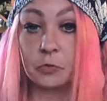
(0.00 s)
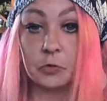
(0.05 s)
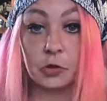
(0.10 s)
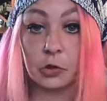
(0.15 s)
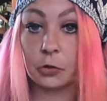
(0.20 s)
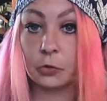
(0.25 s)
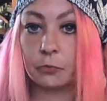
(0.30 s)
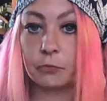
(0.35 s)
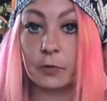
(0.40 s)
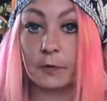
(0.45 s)

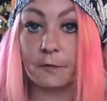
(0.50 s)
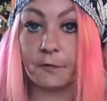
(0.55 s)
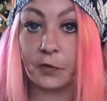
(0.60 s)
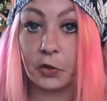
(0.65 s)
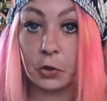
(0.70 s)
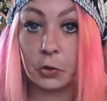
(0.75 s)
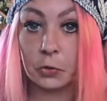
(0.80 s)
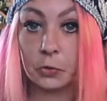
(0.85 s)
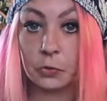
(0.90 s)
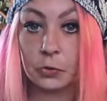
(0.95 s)
to
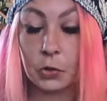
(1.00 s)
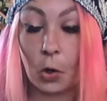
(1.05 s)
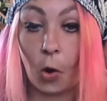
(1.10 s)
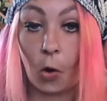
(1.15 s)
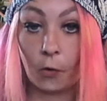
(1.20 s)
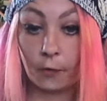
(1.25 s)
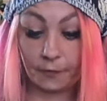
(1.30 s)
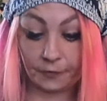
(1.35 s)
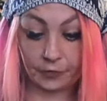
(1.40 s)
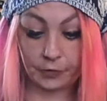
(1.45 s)
reviews
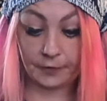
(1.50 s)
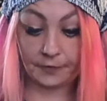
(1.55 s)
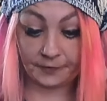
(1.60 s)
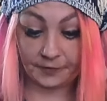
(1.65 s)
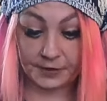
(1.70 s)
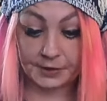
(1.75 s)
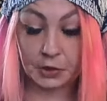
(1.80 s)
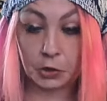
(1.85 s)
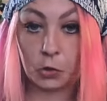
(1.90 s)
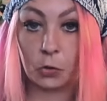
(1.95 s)
of the
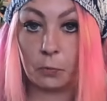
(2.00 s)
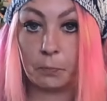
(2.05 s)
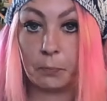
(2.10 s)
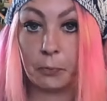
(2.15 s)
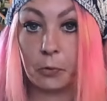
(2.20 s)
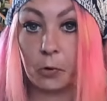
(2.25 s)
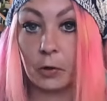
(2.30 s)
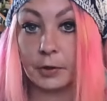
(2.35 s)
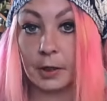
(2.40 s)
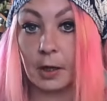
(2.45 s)
physical
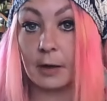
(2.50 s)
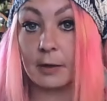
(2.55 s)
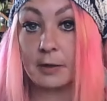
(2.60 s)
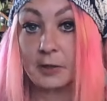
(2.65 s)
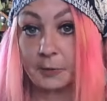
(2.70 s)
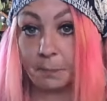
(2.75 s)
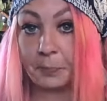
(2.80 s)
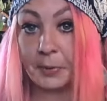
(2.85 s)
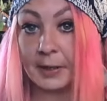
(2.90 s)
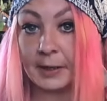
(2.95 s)

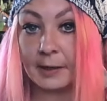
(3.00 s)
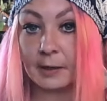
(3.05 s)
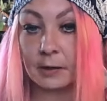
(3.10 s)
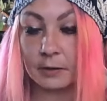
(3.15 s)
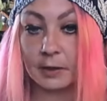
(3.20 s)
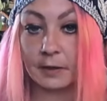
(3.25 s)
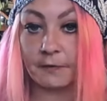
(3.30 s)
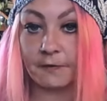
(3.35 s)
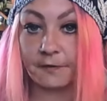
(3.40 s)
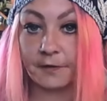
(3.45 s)
product being
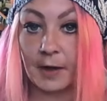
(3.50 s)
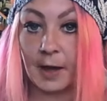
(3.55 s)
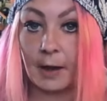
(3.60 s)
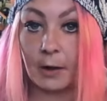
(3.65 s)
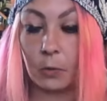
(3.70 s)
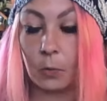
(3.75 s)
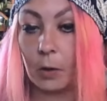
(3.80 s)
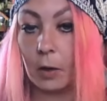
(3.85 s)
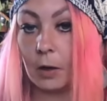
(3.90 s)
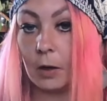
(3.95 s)
the
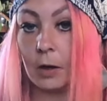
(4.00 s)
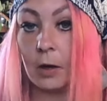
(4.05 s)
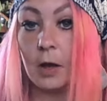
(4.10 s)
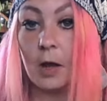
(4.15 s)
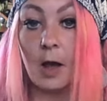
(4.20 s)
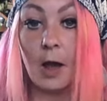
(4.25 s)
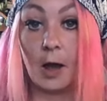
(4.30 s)
flower